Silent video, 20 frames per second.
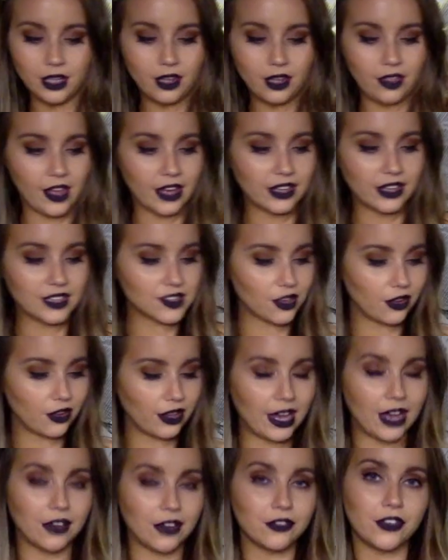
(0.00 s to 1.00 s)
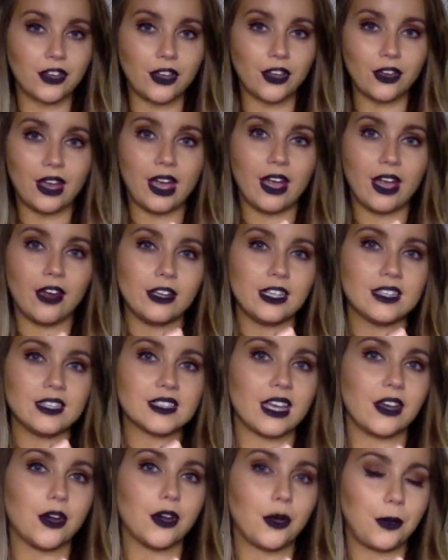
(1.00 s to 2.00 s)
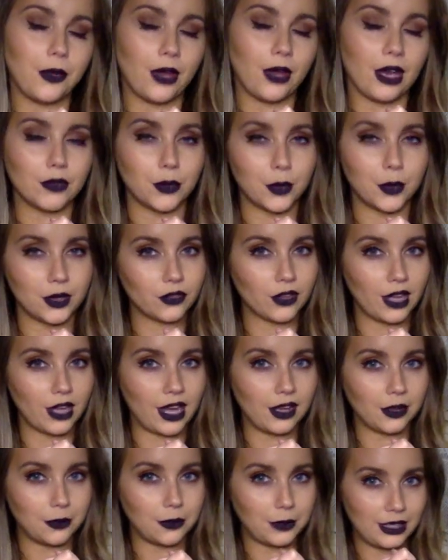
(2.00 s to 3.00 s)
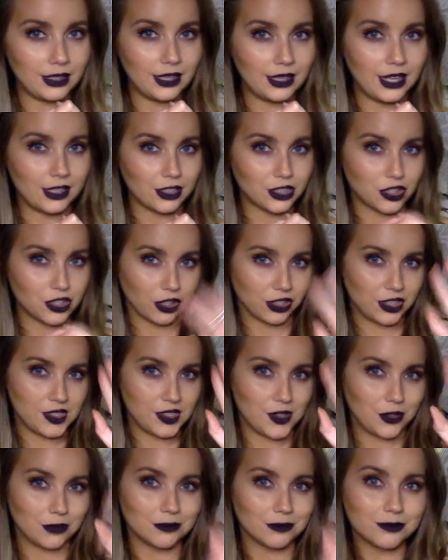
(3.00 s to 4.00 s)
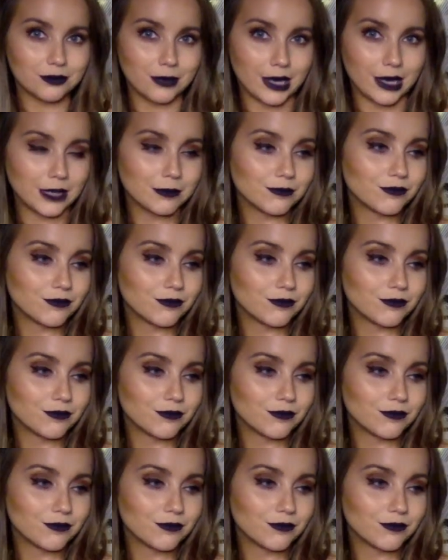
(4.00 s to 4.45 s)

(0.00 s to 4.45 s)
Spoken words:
That is all I have for you, Aries. I hope you have a wonderful Halloween, and I'll talk to you soon. Bye.